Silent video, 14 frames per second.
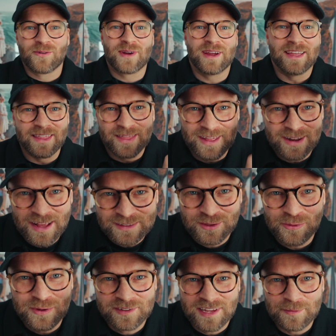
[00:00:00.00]
right, the next
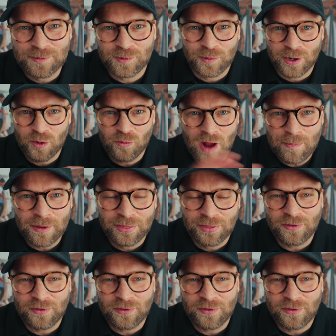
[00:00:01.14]
3 tips we're gonna rapid